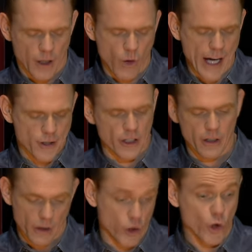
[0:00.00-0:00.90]

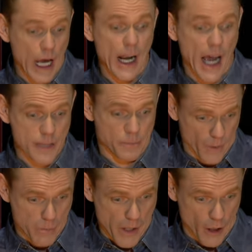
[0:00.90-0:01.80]
Correction, you got
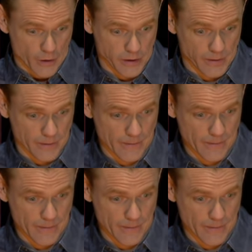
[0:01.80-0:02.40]
hospital bills.